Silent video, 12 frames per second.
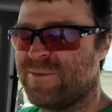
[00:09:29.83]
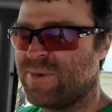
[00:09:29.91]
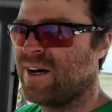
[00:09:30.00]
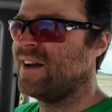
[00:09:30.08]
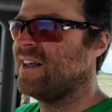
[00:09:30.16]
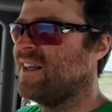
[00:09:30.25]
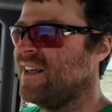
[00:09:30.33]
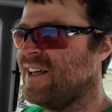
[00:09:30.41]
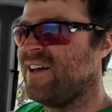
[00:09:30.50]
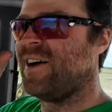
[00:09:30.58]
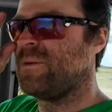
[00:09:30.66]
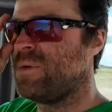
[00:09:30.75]
but
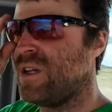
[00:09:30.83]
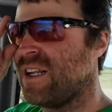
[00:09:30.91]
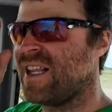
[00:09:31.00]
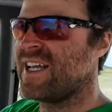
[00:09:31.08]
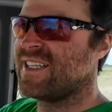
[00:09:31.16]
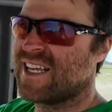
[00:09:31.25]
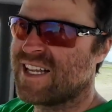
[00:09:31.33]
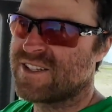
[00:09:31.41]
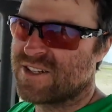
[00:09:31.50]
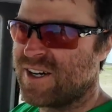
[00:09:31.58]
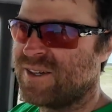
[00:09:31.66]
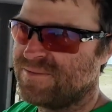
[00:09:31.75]
unplug that
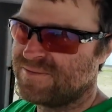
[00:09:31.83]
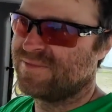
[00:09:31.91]
sensor,